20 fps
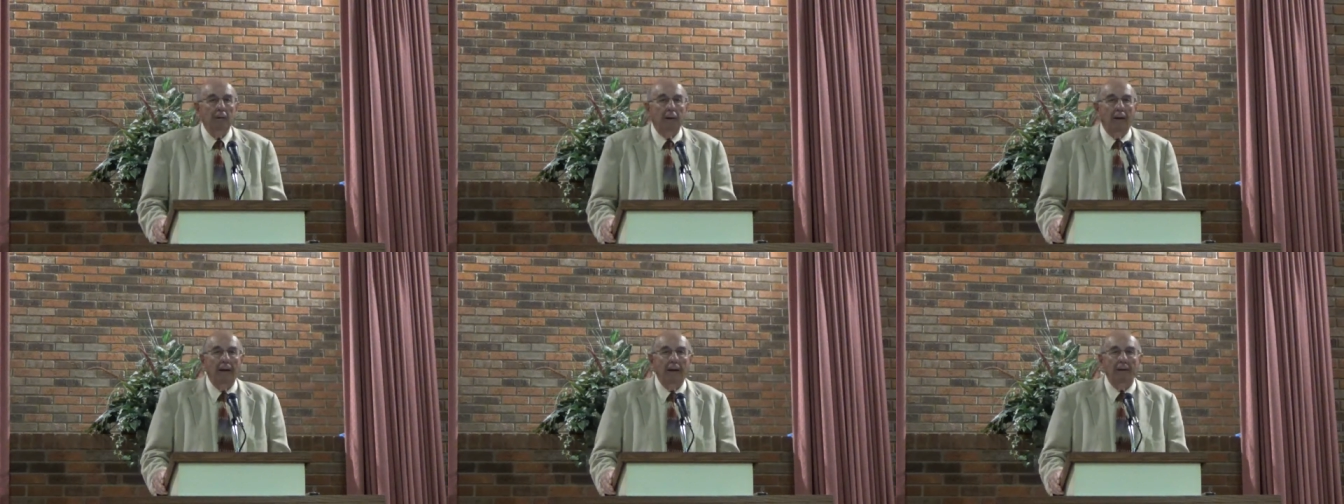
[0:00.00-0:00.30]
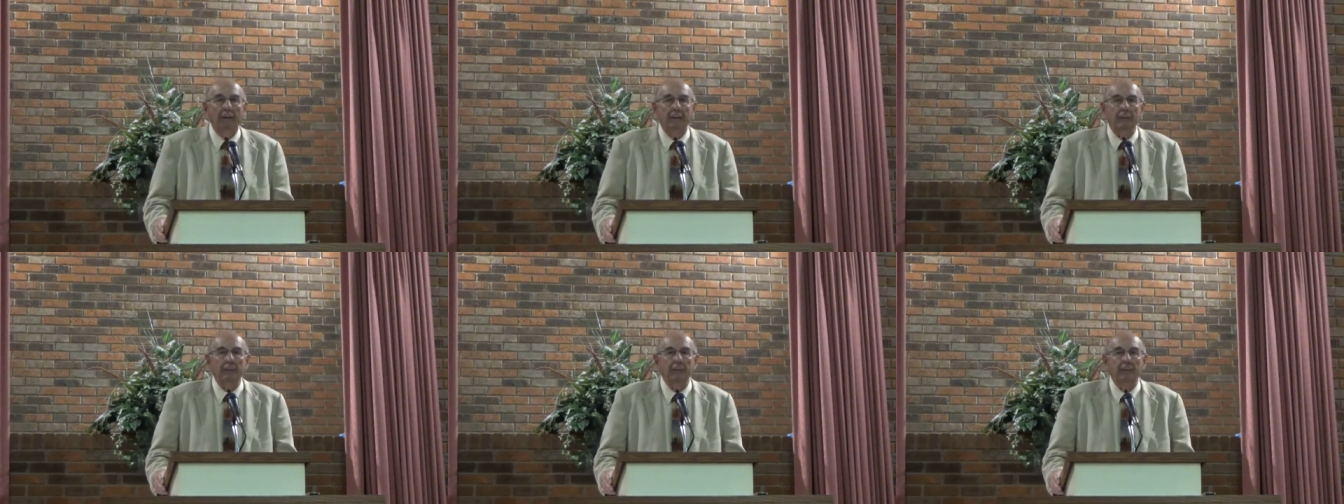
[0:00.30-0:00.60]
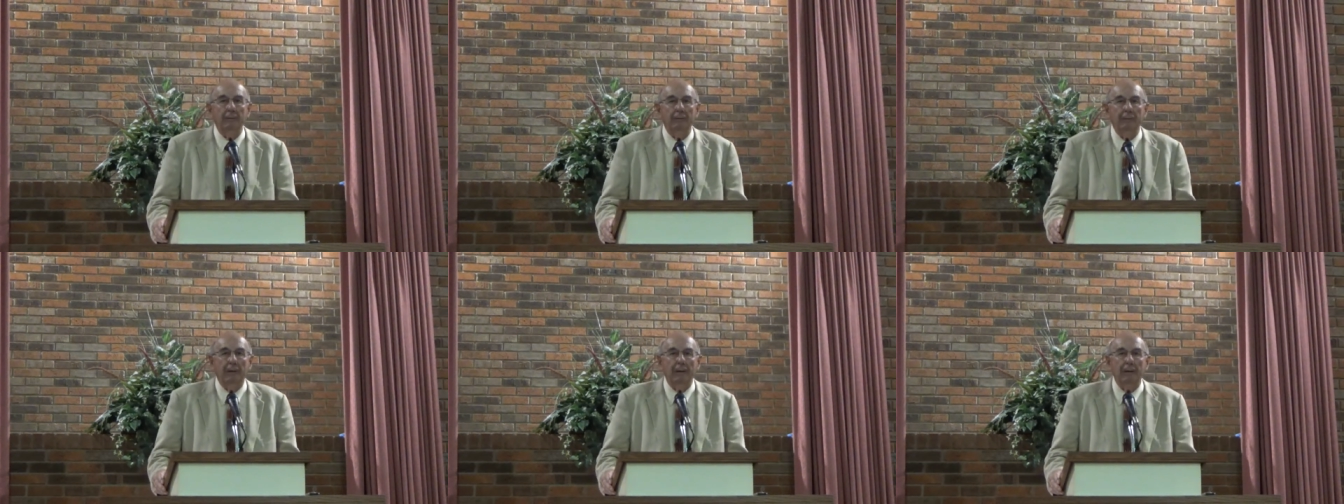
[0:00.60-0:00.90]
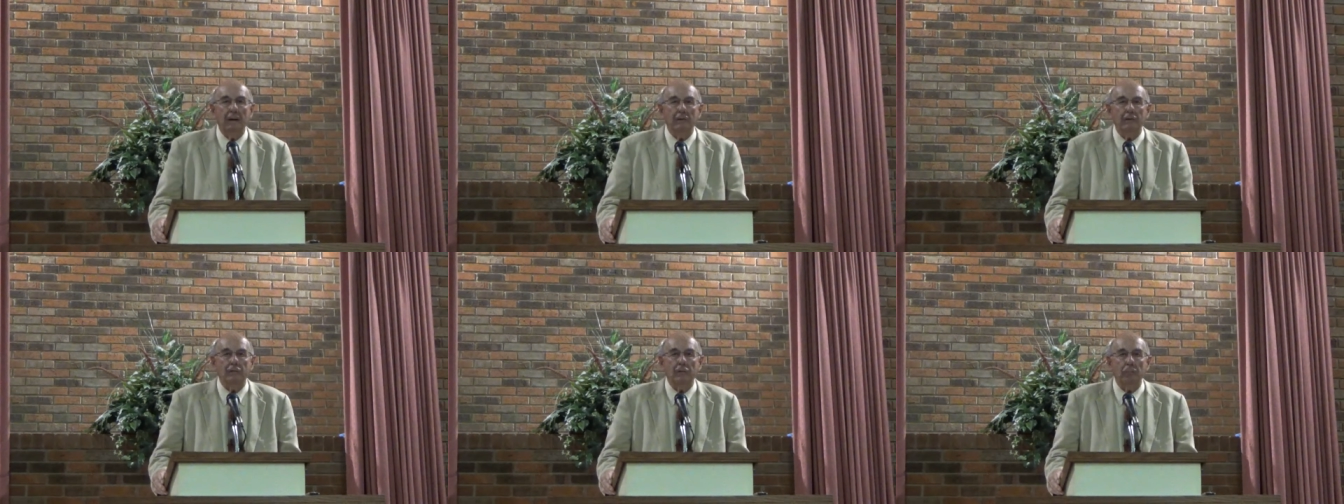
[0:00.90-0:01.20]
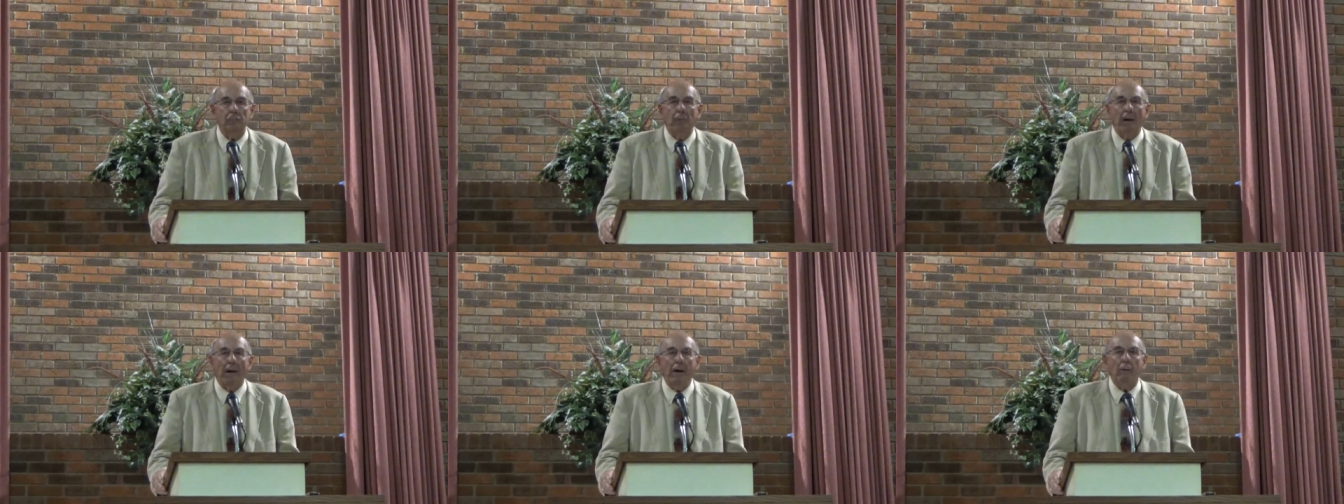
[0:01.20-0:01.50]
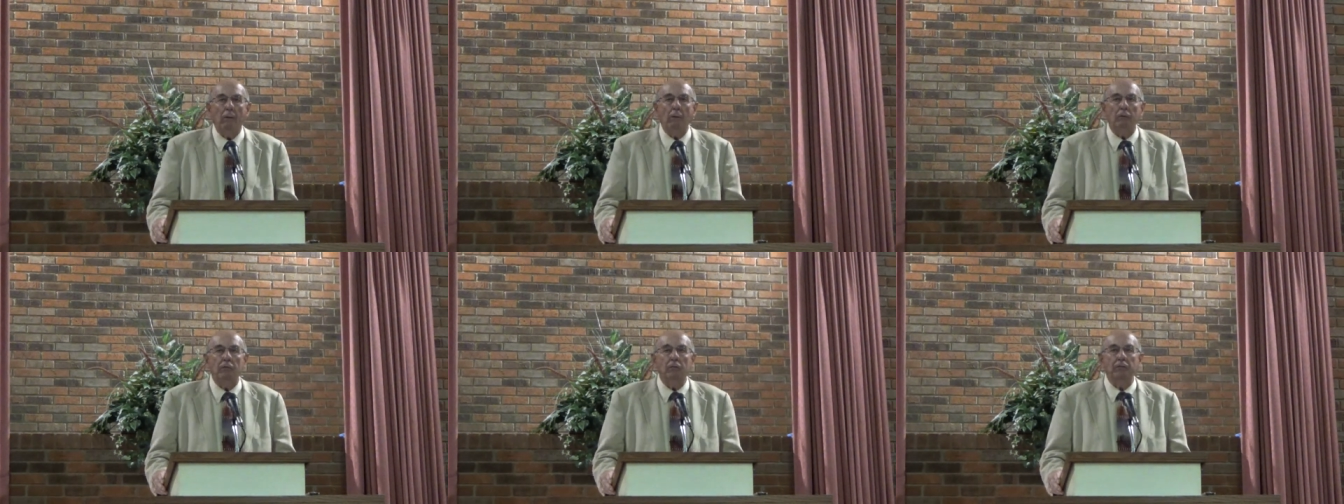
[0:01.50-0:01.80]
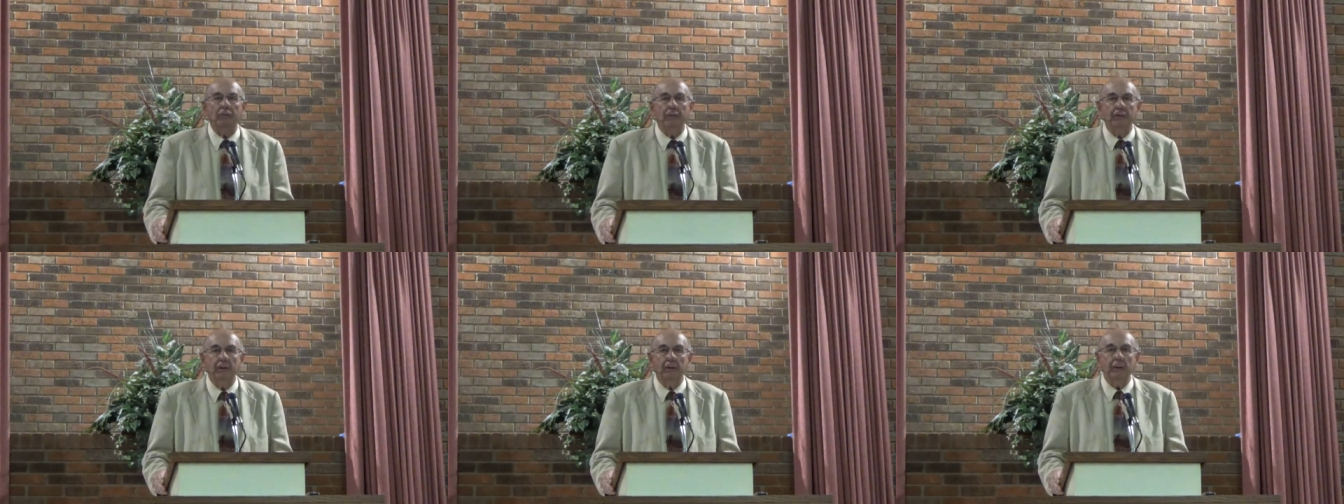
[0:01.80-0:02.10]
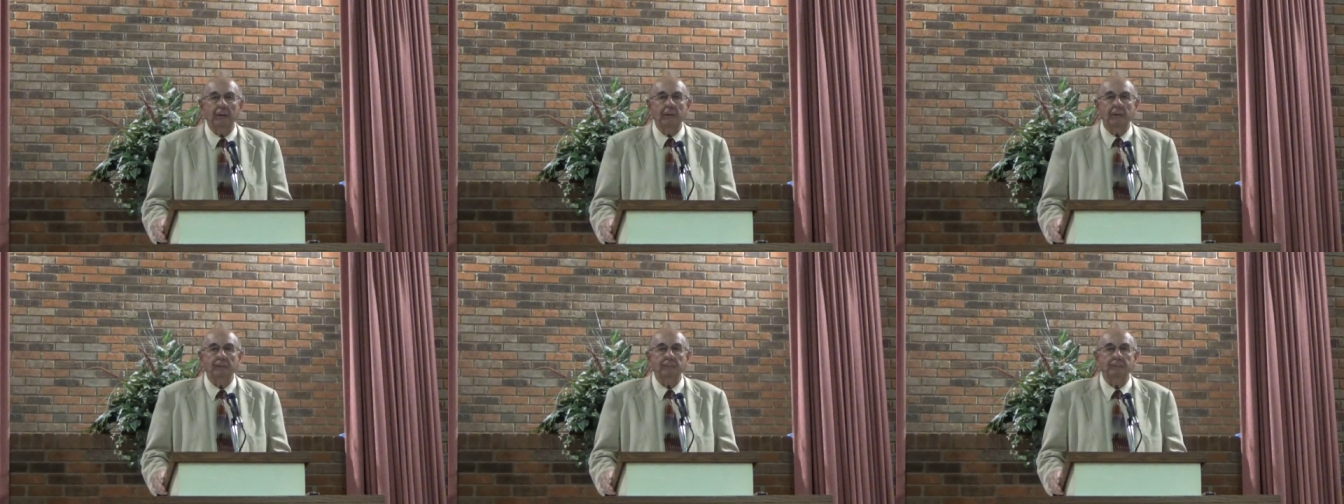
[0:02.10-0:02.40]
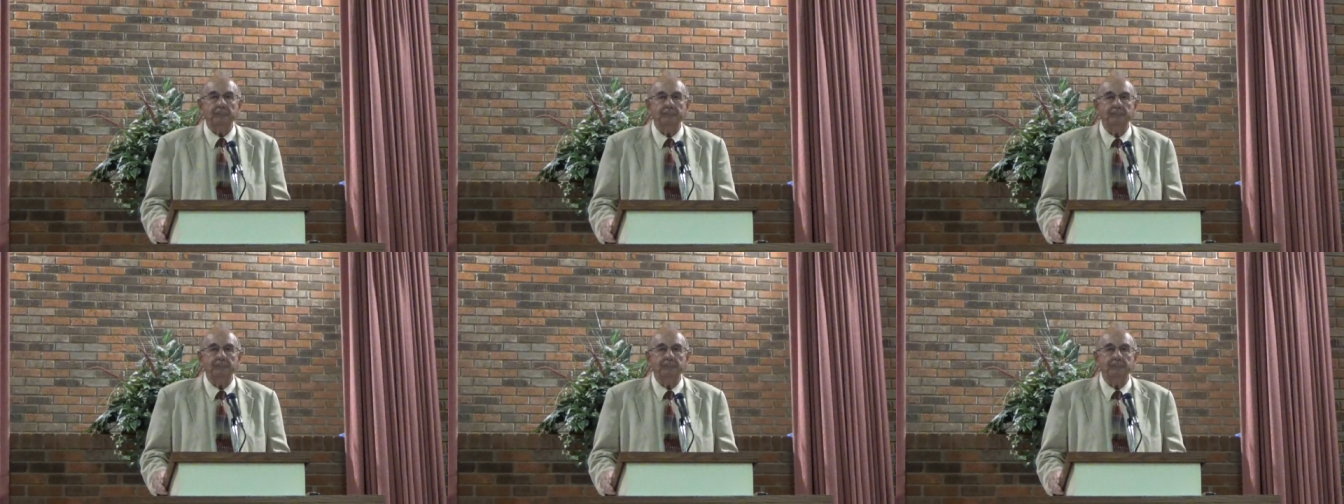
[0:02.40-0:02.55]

And that he has the power over sin,